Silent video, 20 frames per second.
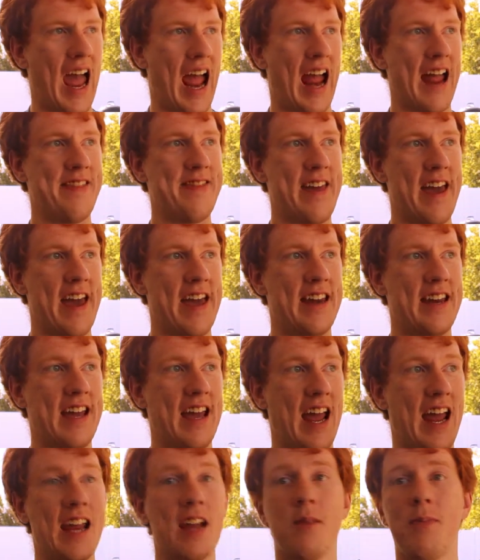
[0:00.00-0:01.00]
And then
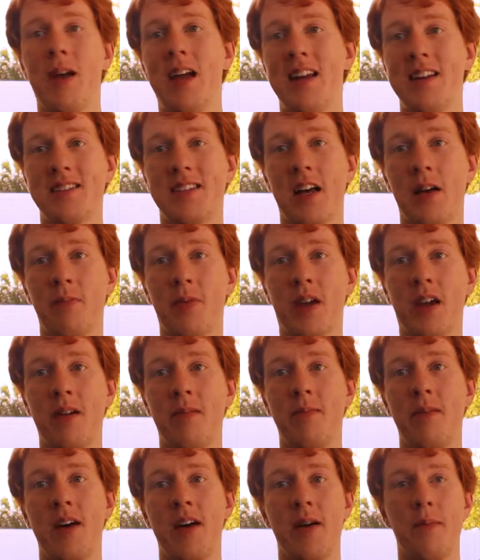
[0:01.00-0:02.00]
Eggman is helping
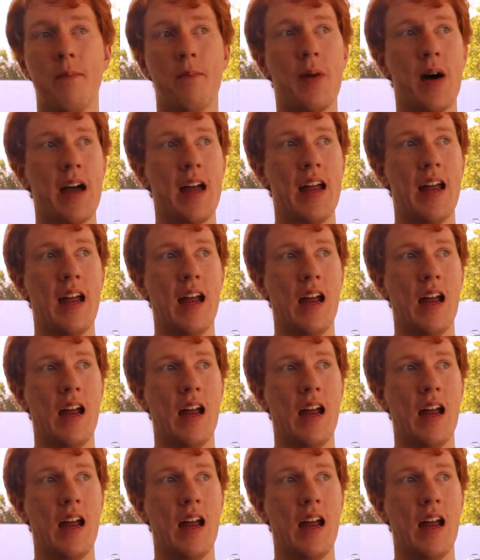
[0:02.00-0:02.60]
him, but